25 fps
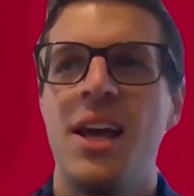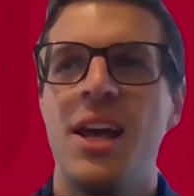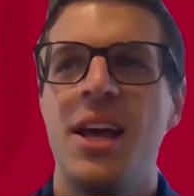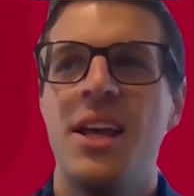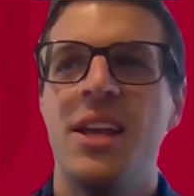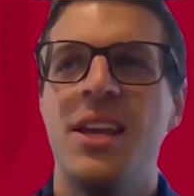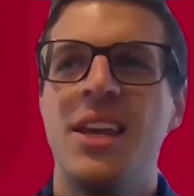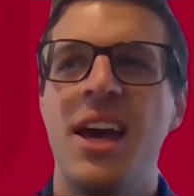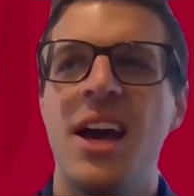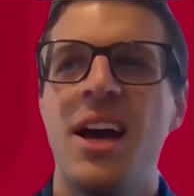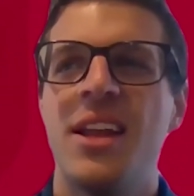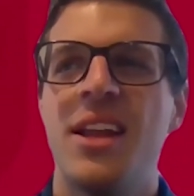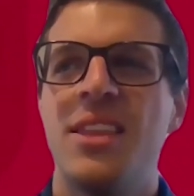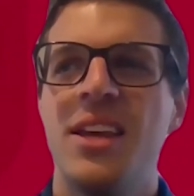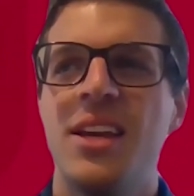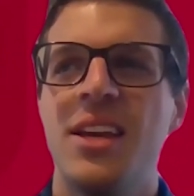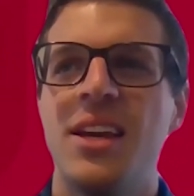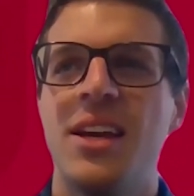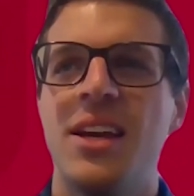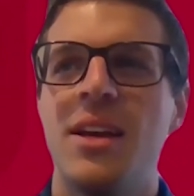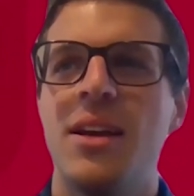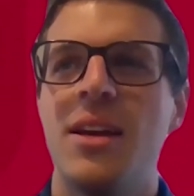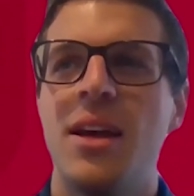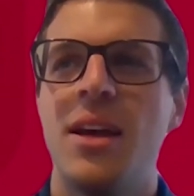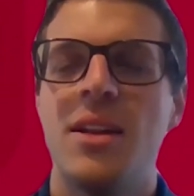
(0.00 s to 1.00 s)
yeah, I
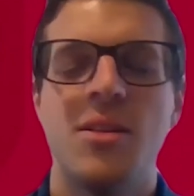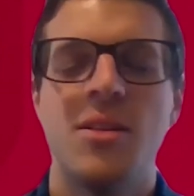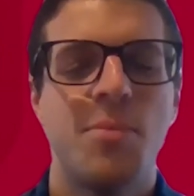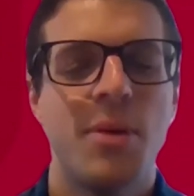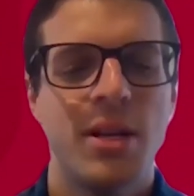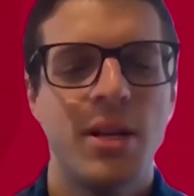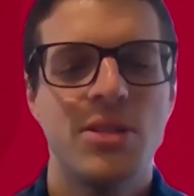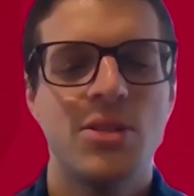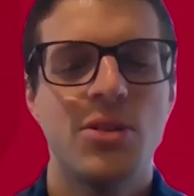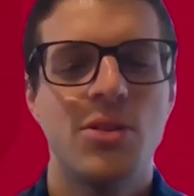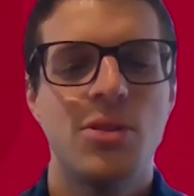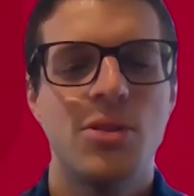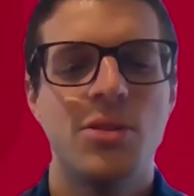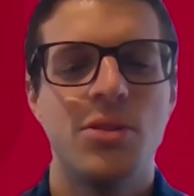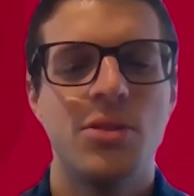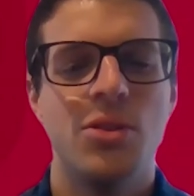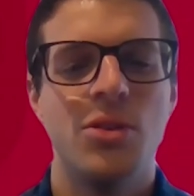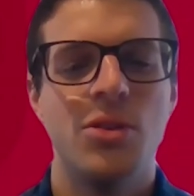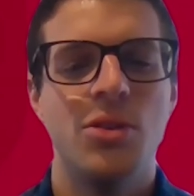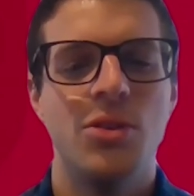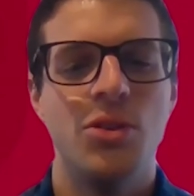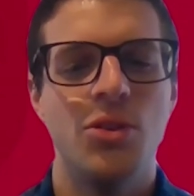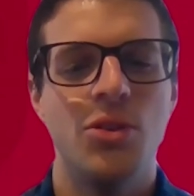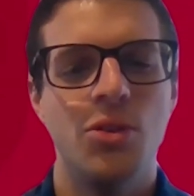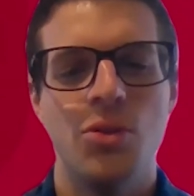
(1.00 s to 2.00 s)
think it depends on
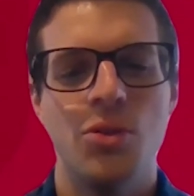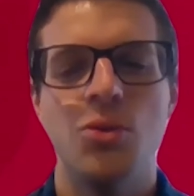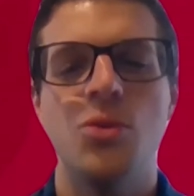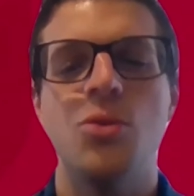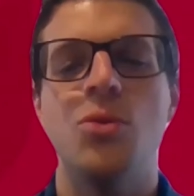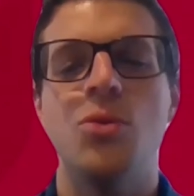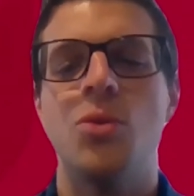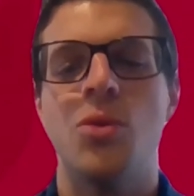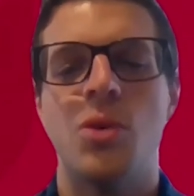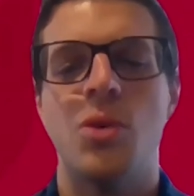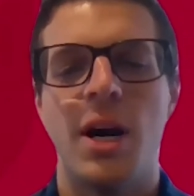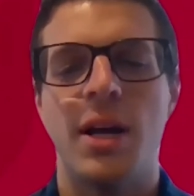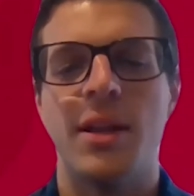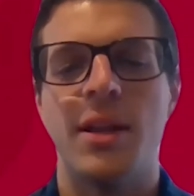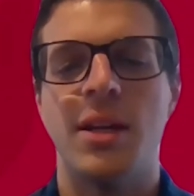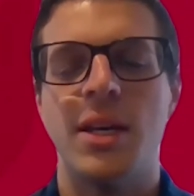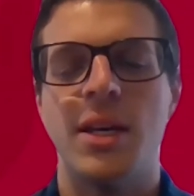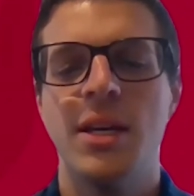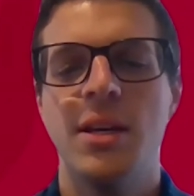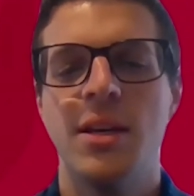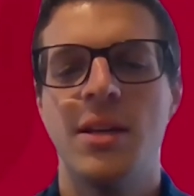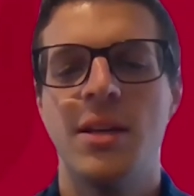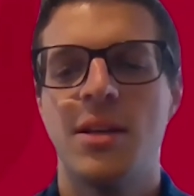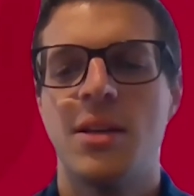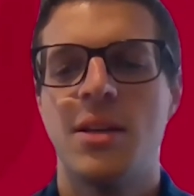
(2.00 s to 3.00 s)
you, I
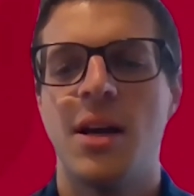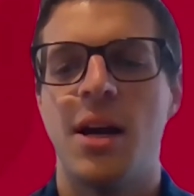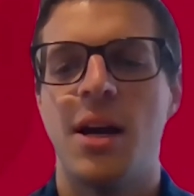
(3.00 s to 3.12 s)
think.